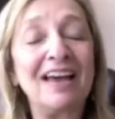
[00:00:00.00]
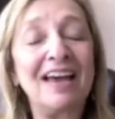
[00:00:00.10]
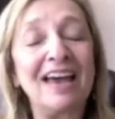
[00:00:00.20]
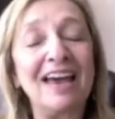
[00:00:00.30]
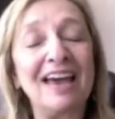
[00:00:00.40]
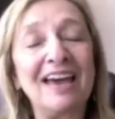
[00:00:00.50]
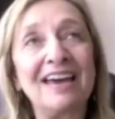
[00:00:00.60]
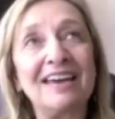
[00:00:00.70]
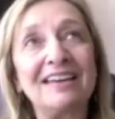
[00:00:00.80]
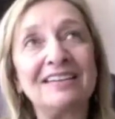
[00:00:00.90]

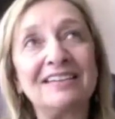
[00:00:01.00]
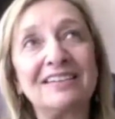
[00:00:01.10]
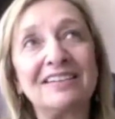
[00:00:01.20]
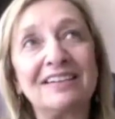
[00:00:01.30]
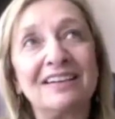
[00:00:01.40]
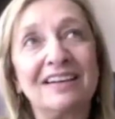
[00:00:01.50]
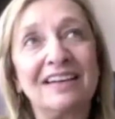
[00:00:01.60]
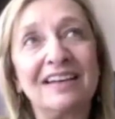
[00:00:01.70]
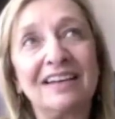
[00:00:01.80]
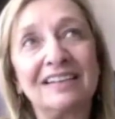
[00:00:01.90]
and
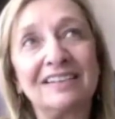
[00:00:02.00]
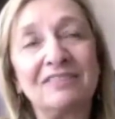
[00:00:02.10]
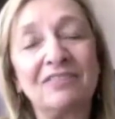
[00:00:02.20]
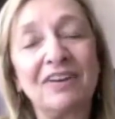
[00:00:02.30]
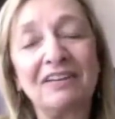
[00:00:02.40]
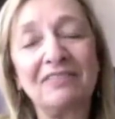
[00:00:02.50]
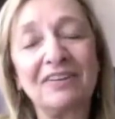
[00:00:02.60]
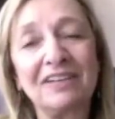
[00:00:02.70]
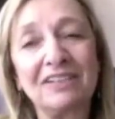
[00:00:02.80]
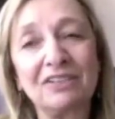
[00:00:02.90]
it's very,
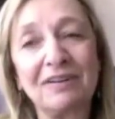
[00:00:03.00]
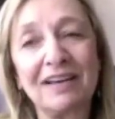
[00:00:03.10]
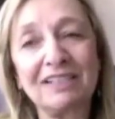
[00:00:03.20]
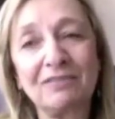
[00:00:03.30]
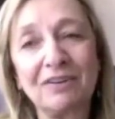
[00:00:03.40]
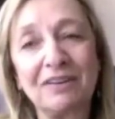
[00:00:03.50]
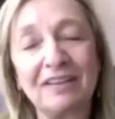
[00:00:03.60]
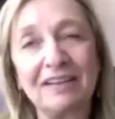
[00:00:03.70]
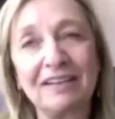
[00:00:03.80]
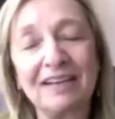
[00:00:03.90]
very stressful
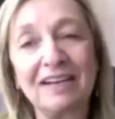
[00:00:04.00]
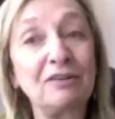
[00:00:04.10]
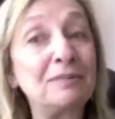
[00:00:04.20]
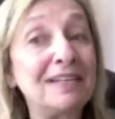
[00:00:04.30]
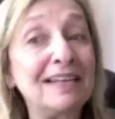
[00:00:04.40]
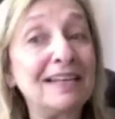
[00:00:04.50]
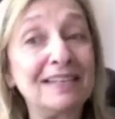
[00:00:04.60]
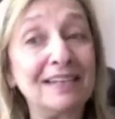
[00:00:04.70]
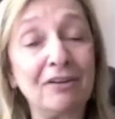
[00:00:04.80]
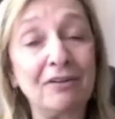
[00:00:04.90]
and you're
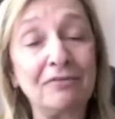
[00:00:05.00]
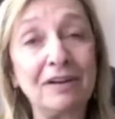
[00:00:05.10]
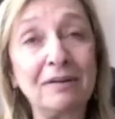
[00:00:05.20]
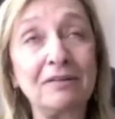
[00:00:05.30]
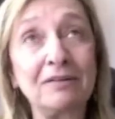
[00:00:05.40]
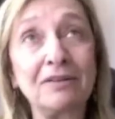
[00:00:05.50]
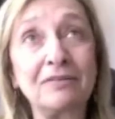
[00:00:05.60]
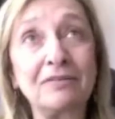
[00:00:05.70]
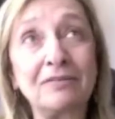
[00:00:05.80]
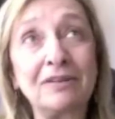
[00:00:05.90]
obsessing over it, you
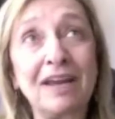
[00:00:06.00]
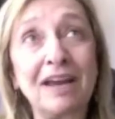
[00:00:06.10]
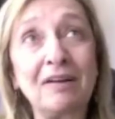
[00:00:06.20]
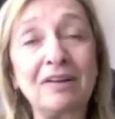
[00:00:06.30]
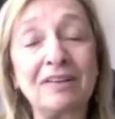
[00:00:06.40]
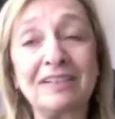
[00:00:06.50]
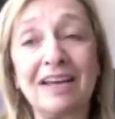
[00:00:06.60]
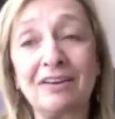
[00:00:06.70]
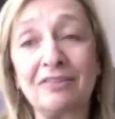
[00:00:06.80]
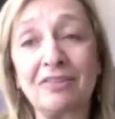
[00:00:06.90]
can't really take
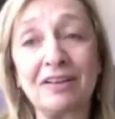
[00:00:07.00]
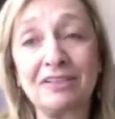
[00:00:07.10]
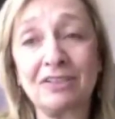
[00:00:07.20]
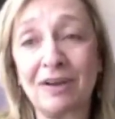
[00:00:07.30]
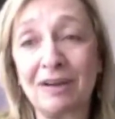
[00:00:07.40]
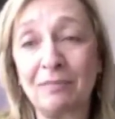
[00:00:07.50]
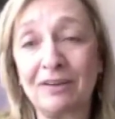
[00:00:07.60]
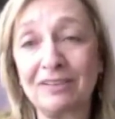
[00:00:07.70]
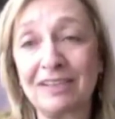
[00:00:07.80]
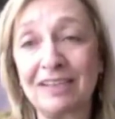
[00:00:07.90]
your thoughts away
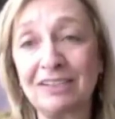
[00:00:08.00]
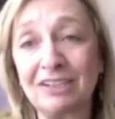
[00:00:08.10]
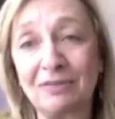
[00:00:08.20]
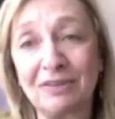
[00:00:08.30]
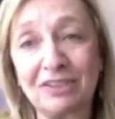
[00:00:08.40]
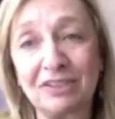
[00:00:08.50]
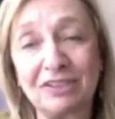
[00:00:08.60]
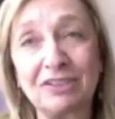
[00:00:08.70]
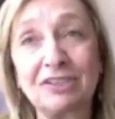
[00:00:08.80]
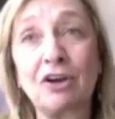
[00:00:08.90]
because the issue is
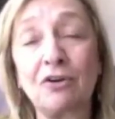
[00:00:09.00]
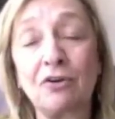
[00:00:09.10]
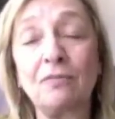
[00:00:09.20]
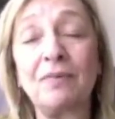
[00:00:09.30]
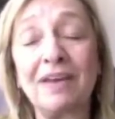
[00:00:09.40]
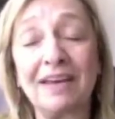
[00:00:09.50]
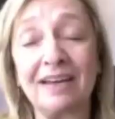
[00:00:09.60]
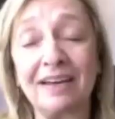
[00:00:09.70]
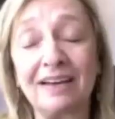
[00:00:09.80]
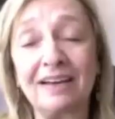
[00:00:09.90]
just so
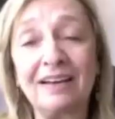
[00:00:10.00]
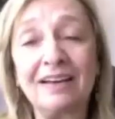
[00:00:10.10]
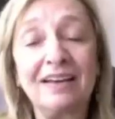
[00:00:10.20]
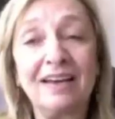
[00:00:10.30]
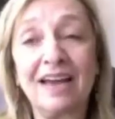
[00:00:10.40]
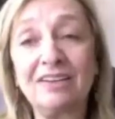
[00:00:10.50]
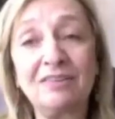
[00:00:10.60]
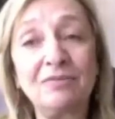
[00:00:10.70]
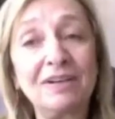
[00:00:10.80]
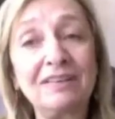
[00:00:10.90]
big and you
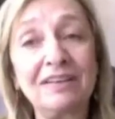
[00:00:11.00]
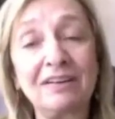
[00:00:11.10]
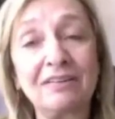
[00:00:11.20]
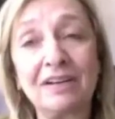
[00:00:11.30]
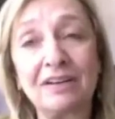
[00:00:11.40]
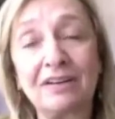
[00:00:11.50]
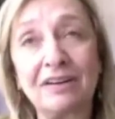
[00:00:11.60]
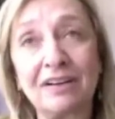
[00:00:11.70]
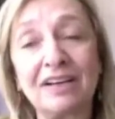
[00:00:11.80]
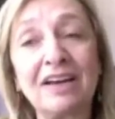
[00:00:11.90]
really are in a
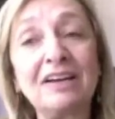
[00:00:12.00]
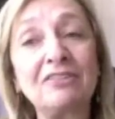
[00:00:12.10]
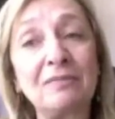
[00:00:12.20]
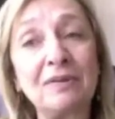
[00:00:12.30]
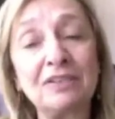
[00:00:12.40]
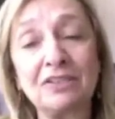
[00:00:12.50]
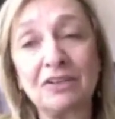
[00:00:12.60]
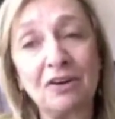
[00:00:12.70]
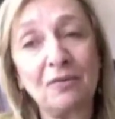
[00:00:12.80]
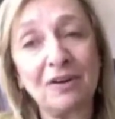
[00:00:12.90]
conundrum, you just
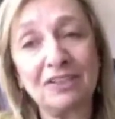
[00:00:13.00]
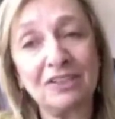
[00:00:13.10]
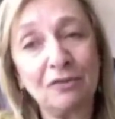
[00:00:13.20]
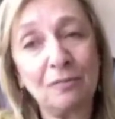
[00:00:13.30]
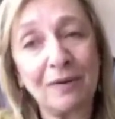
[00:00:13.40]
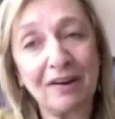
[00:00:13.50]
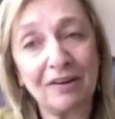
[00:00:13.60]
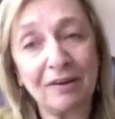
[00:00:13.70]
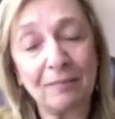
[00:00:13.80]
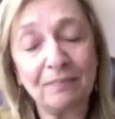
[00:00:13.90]
don't know what to do about
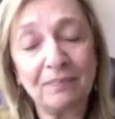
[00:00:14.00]
it.